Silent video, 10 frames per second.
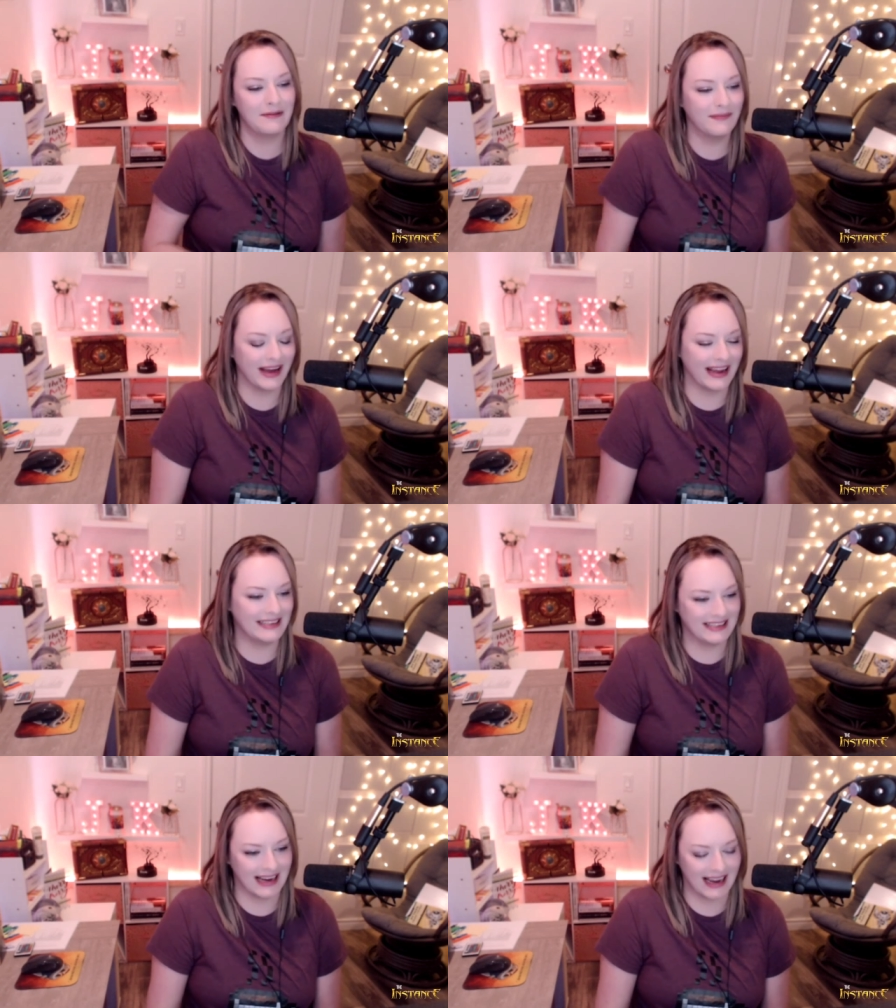
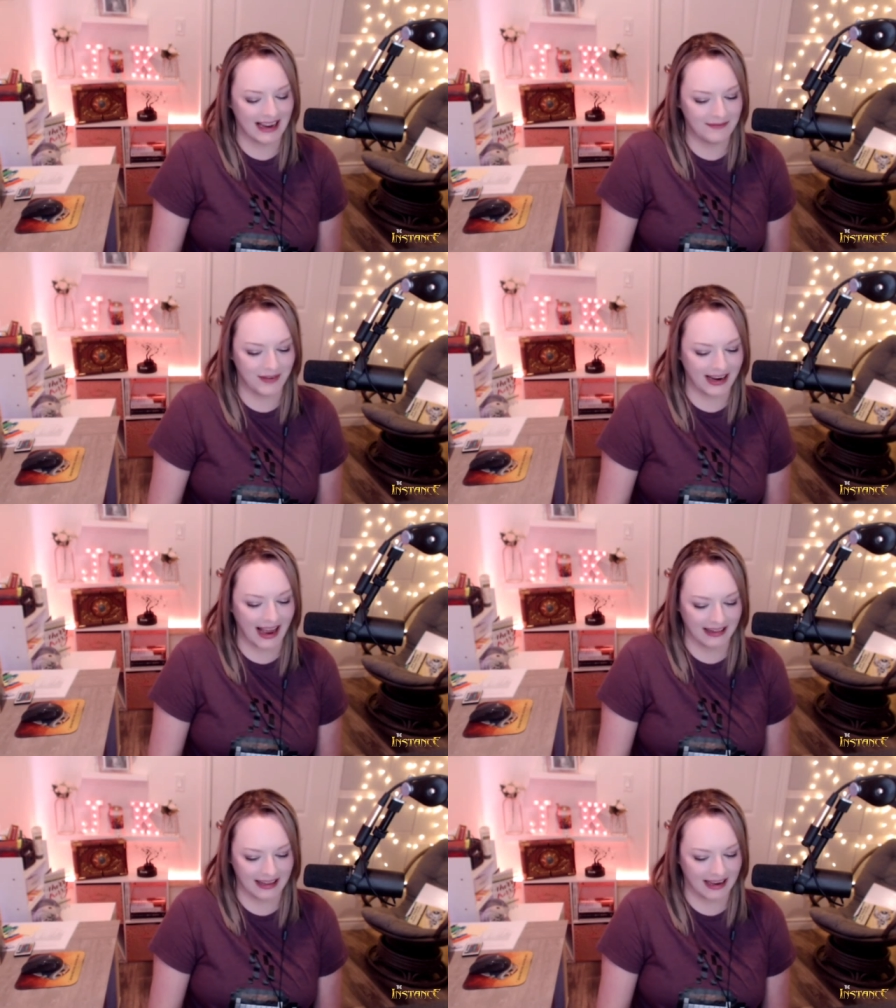but uh but
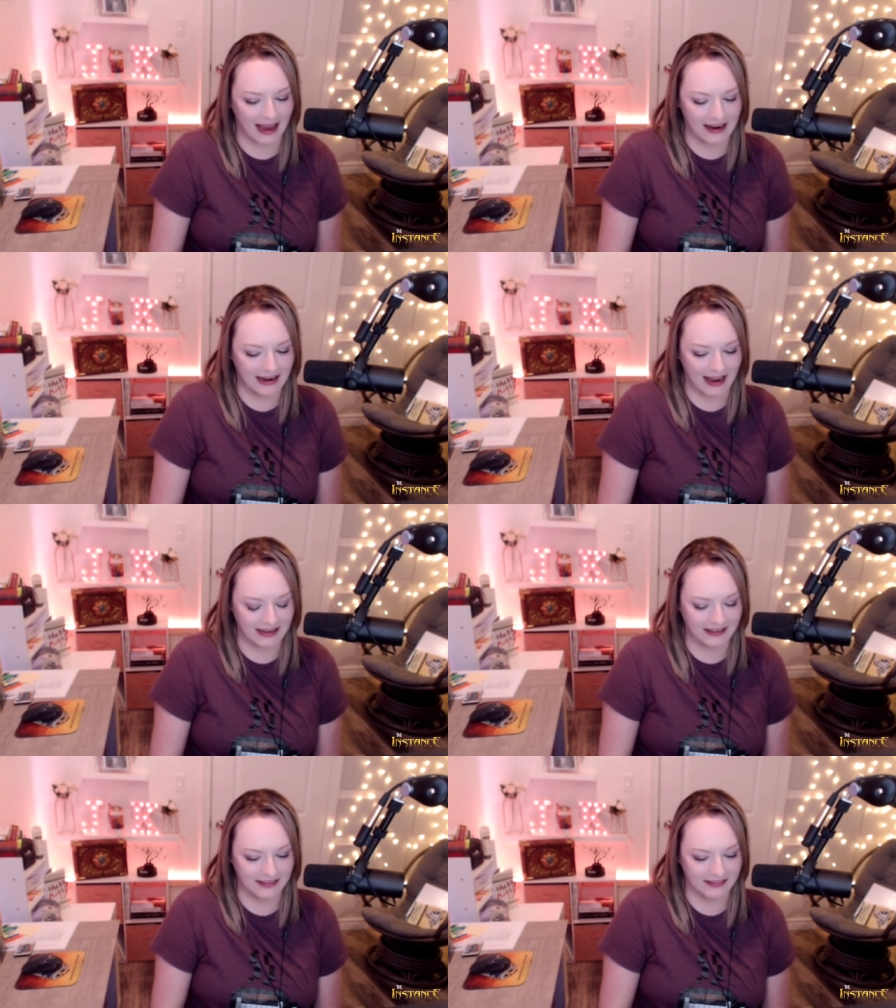yeah like i i
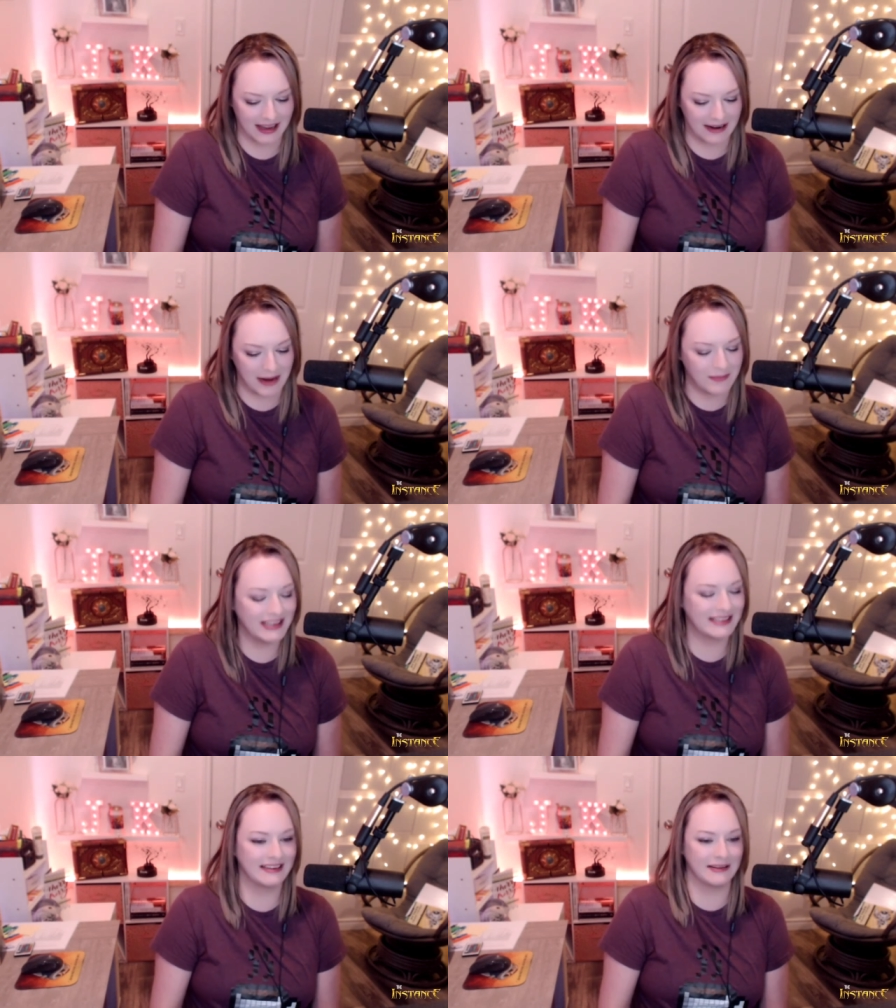don't know and
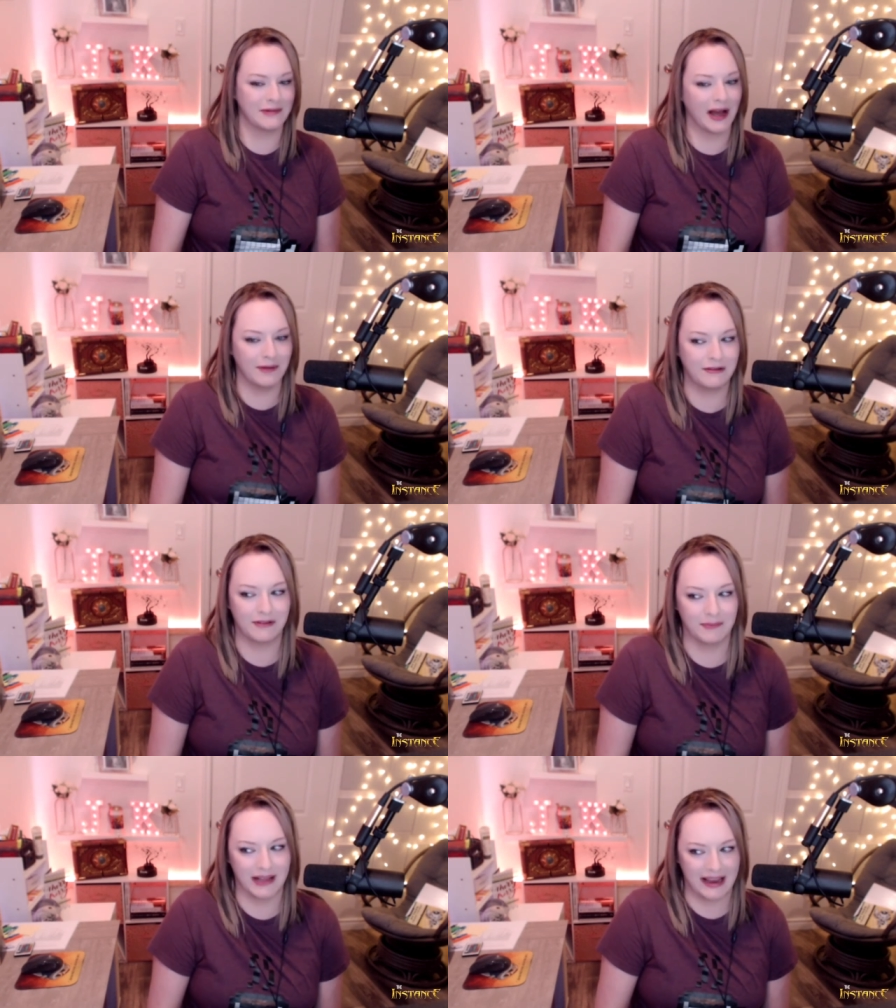maybe it's because i'm coming
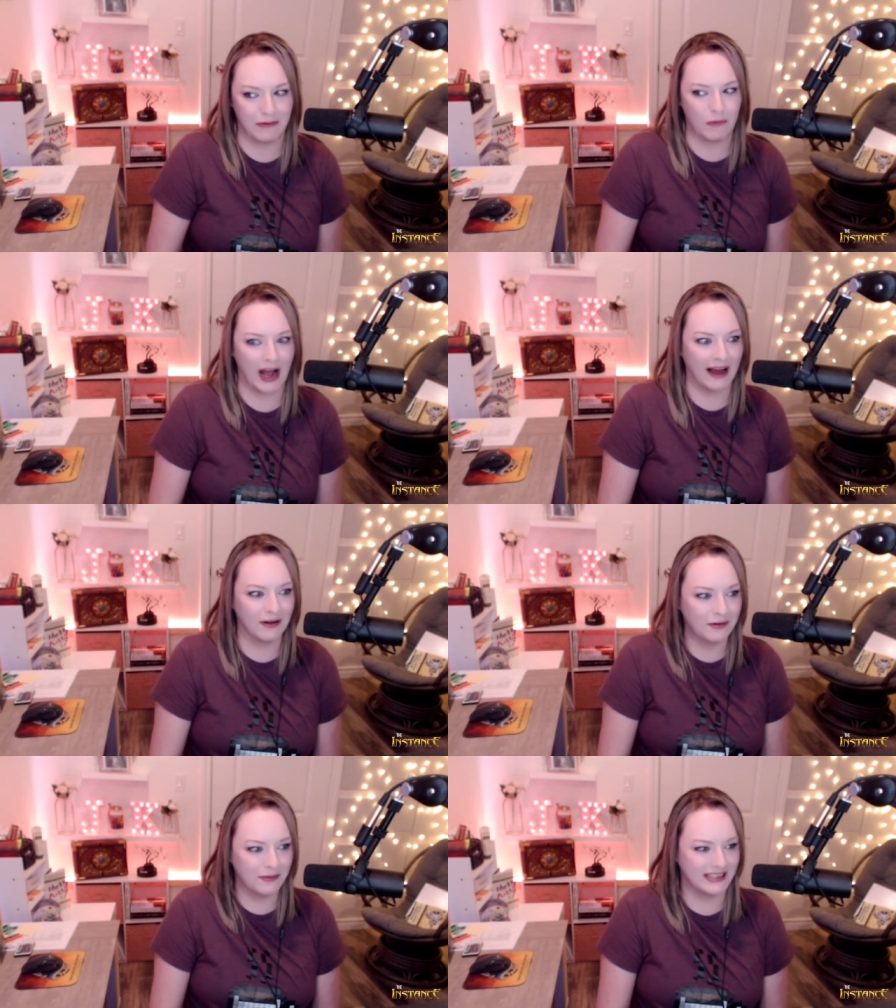from like
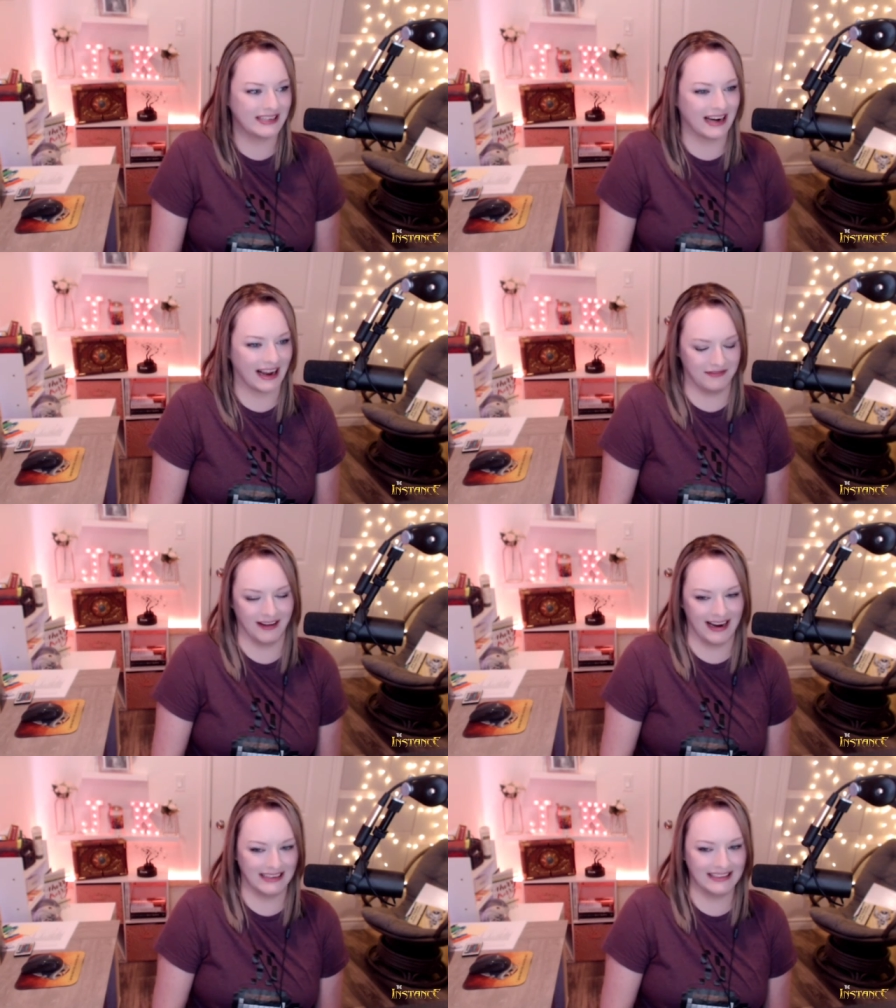wow which i
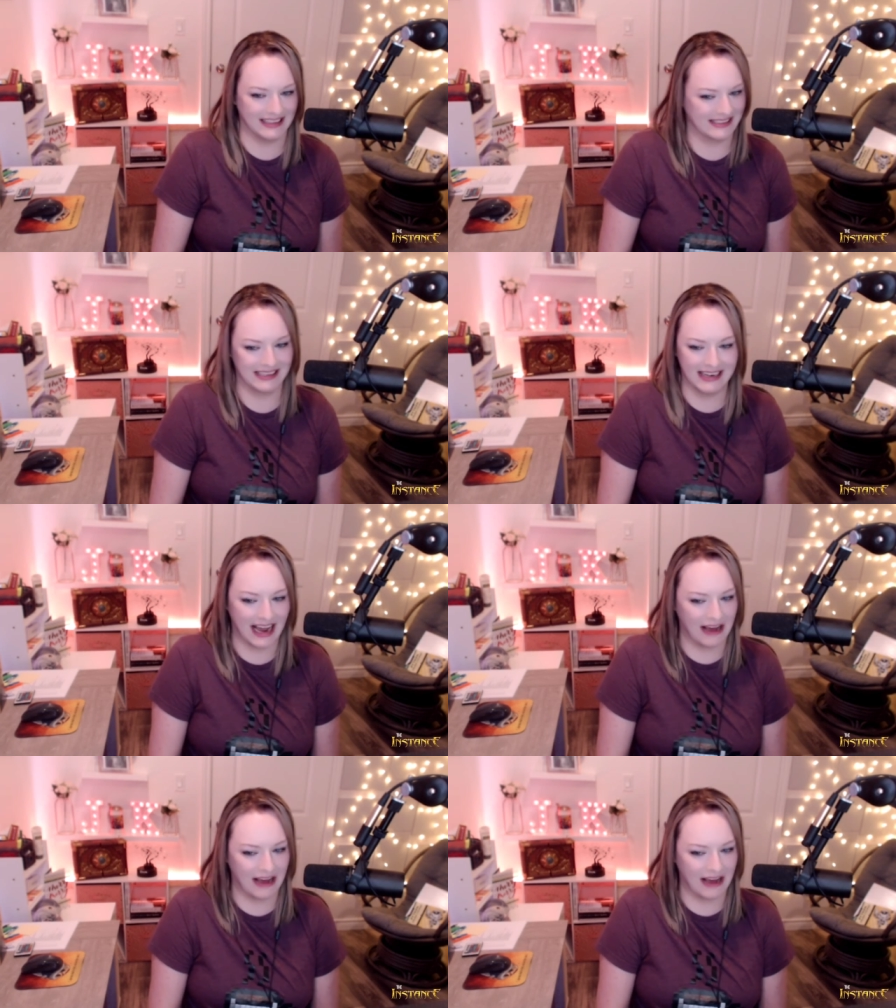find doesn't